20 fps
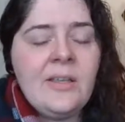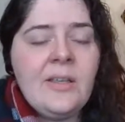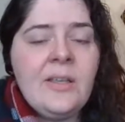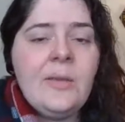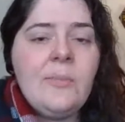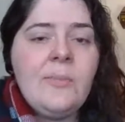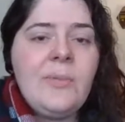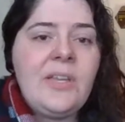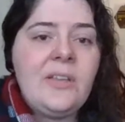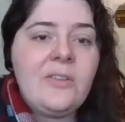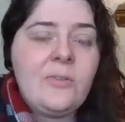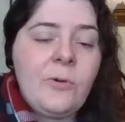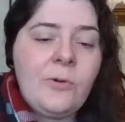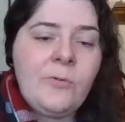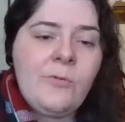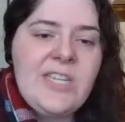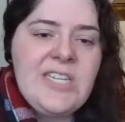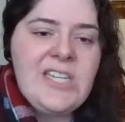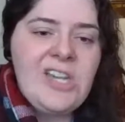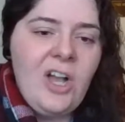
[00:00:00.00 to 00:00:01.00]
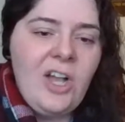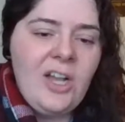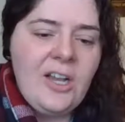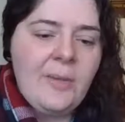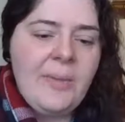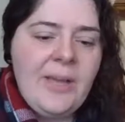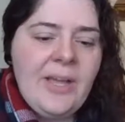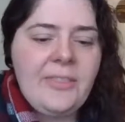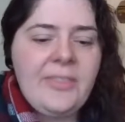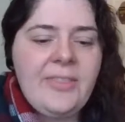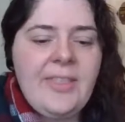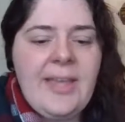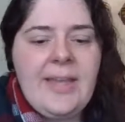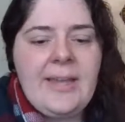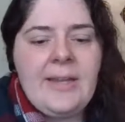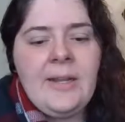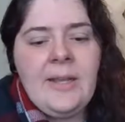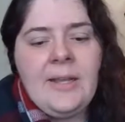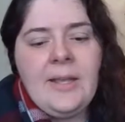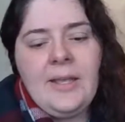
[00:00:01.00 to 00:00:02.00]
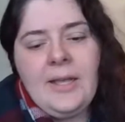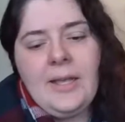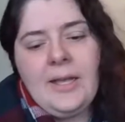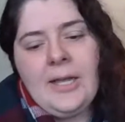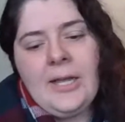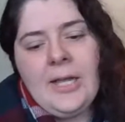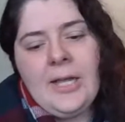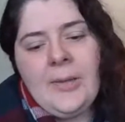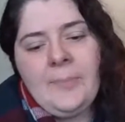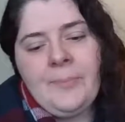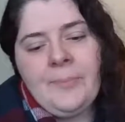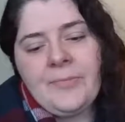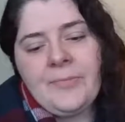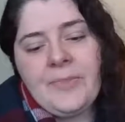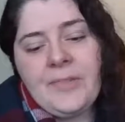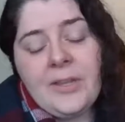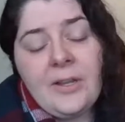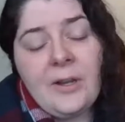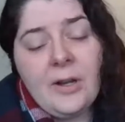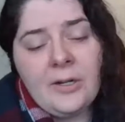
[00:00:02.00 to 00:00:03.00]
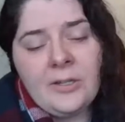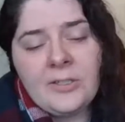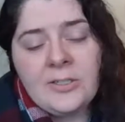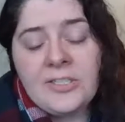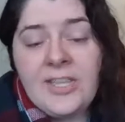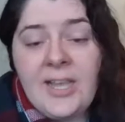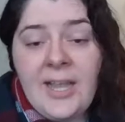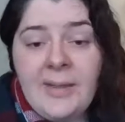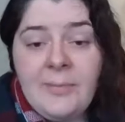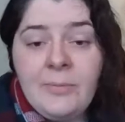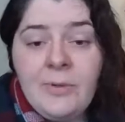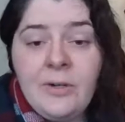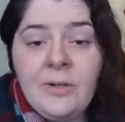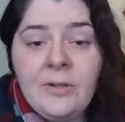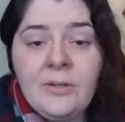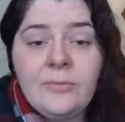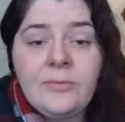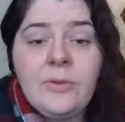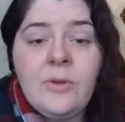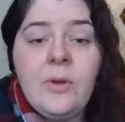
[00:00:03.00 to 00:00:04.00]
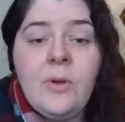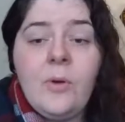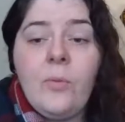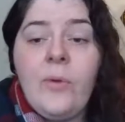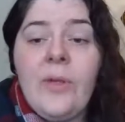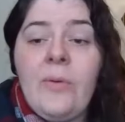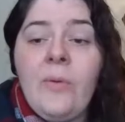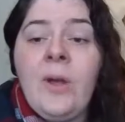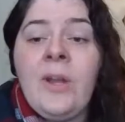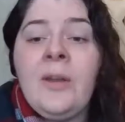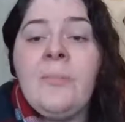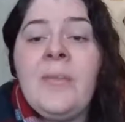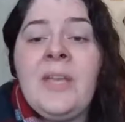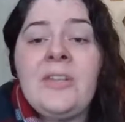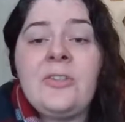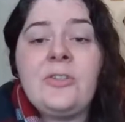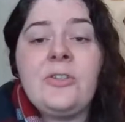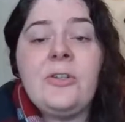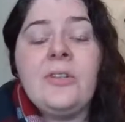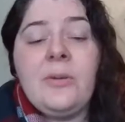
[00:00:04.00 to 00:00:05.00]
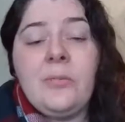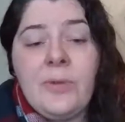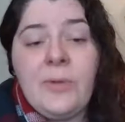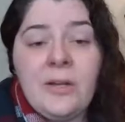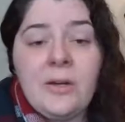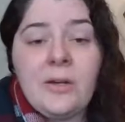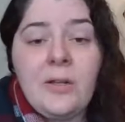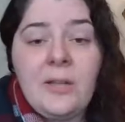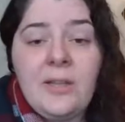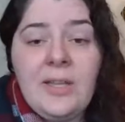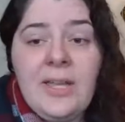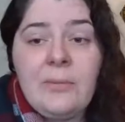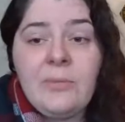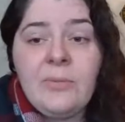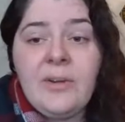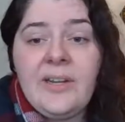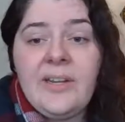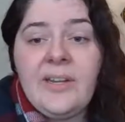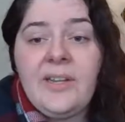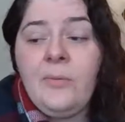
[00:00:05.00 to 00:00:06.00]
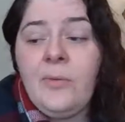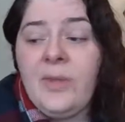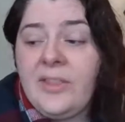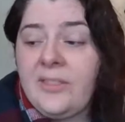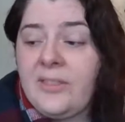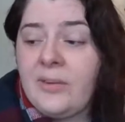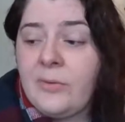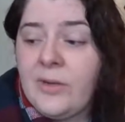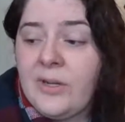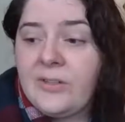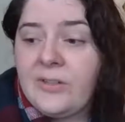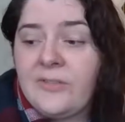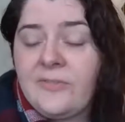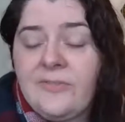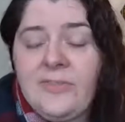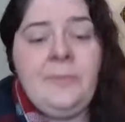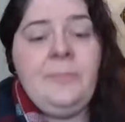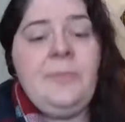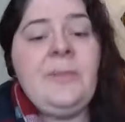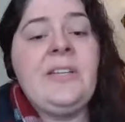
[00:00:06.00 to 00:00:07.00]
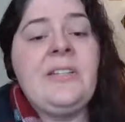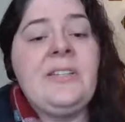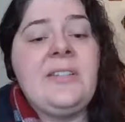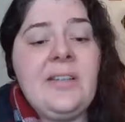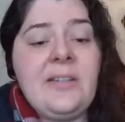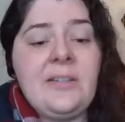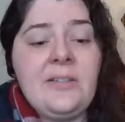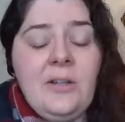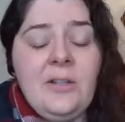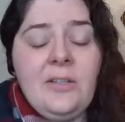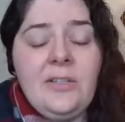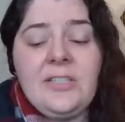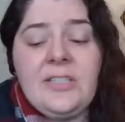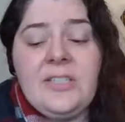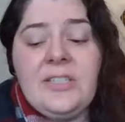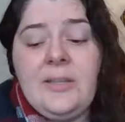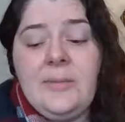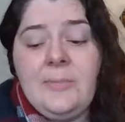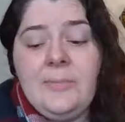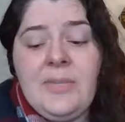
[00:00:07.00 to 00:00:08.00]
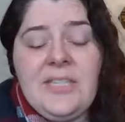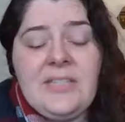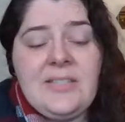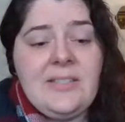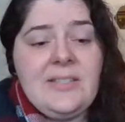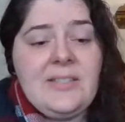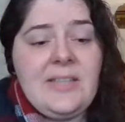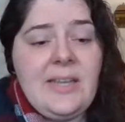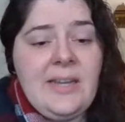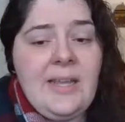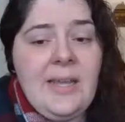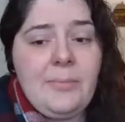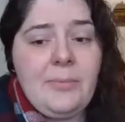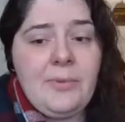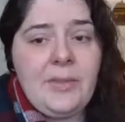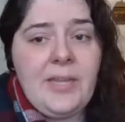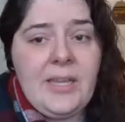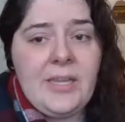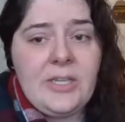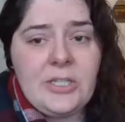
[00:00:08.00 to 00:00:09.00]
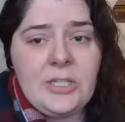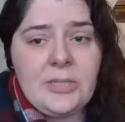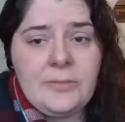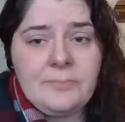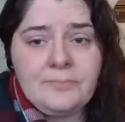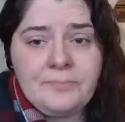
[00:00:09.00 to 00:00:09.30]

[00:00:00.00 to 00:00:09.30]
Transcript: Because when we talk about that, the Gartner's hype curve, we want to make sure that we are collaborating with and we are developing a technology that meets its end application.